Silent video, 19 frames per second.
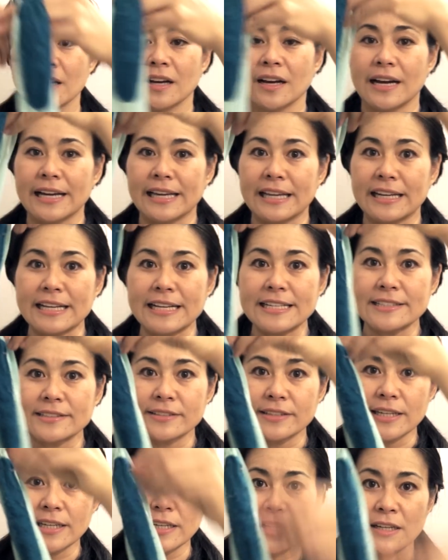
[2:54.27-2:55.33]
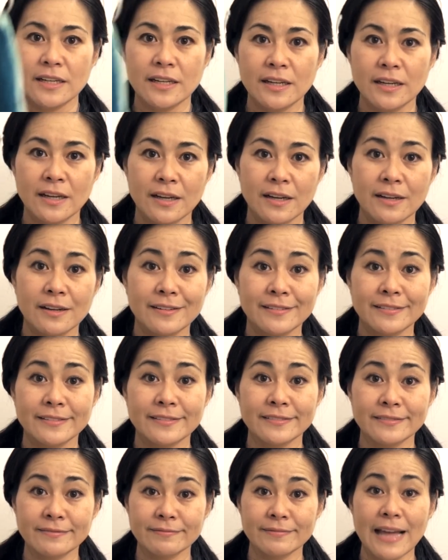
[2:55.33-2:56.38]
I can easily
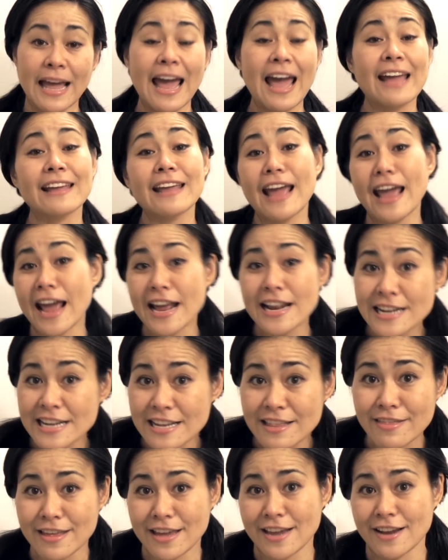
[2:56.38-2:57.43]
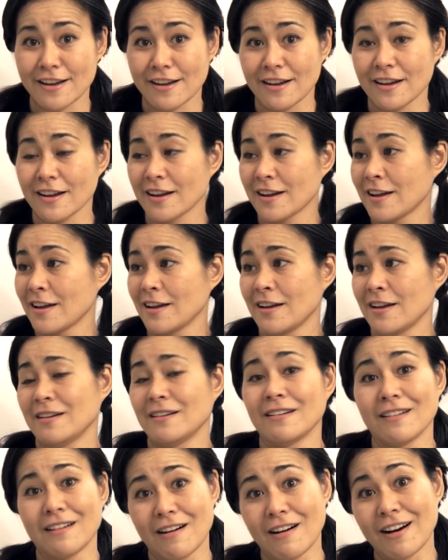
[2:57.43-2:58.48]
hang anything
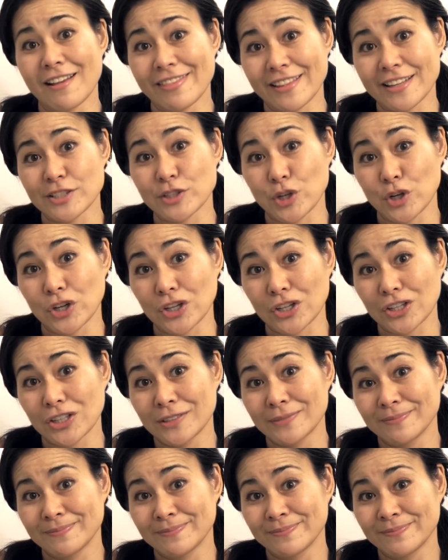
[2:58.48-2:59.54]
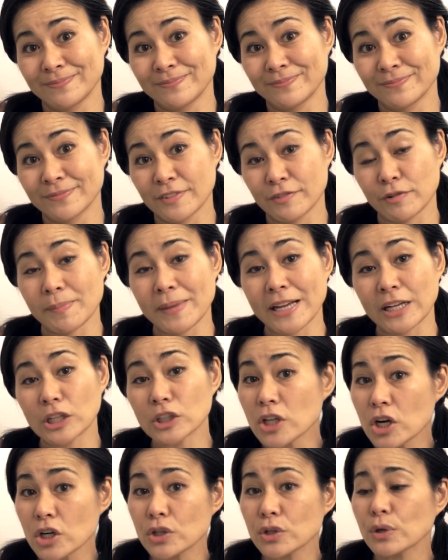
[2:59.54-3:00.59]
on this hook. From my
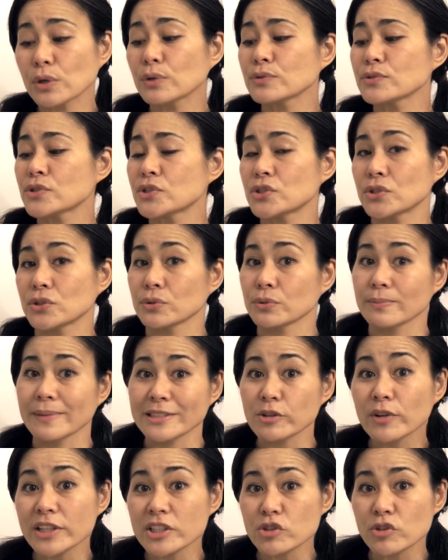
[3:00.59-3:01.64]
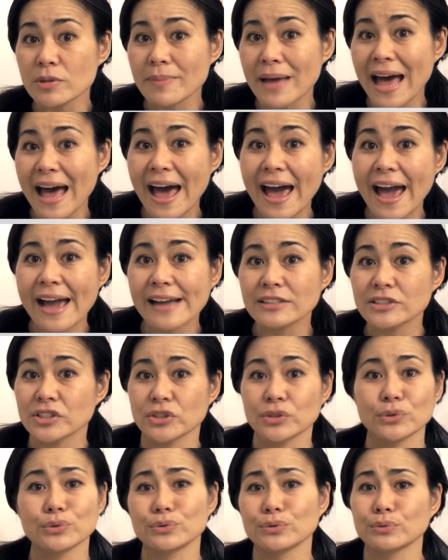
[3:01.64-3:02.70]
clothes, to my toiletry bag,
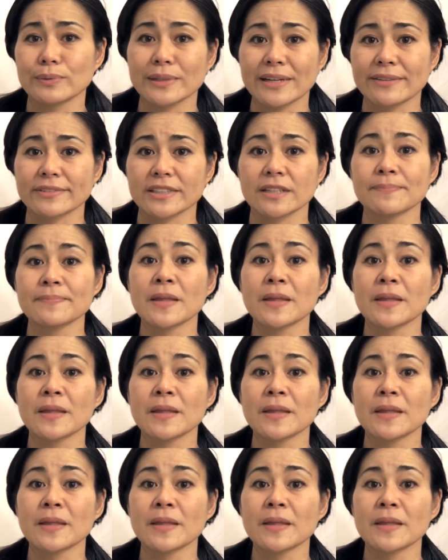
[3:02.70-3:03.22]
to whatever.